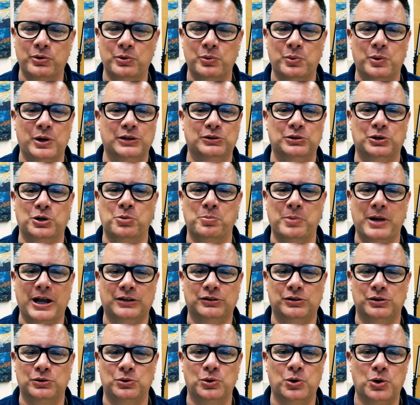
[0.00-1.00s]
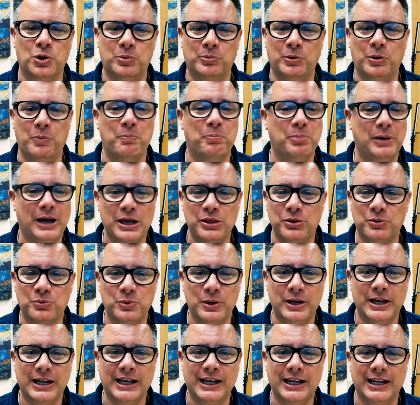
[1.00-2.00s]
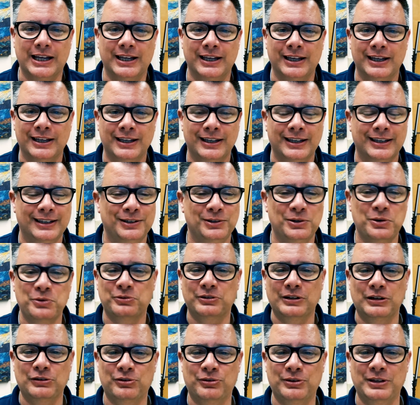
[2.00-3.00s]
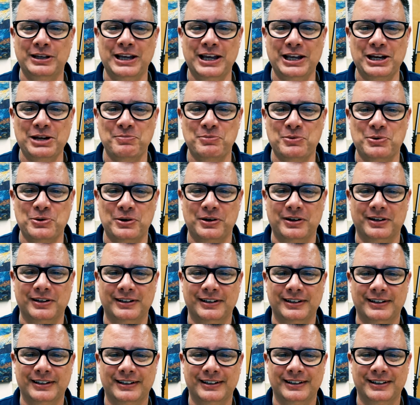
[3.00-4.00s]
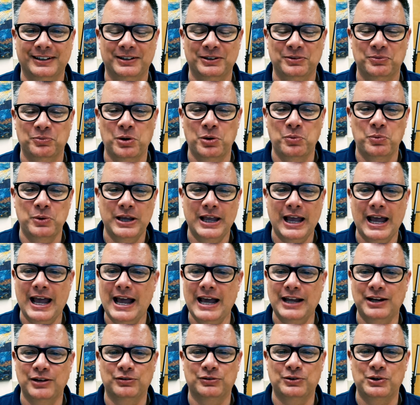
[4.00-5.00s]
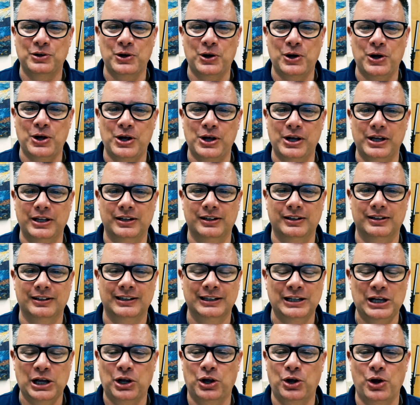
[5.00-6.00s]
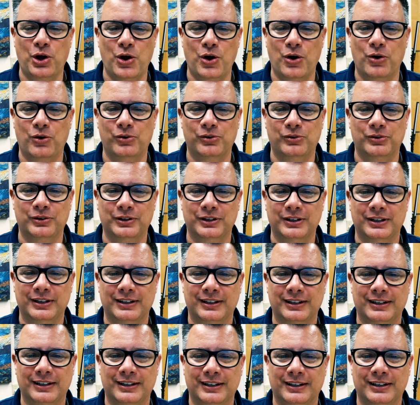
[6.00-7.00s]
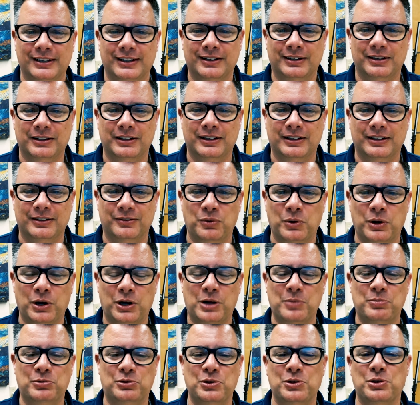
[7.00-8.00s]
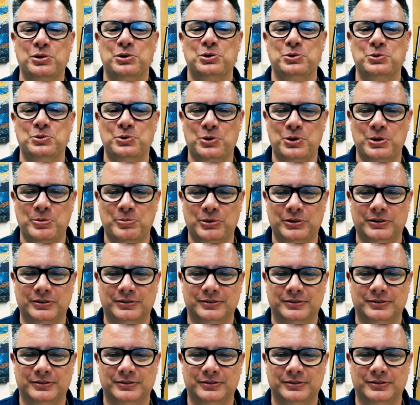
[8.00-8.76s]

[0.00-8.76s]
We want to go back to normal. By the way, no such thing anymore. What we had is gone. Let go. Welcome to the new normal.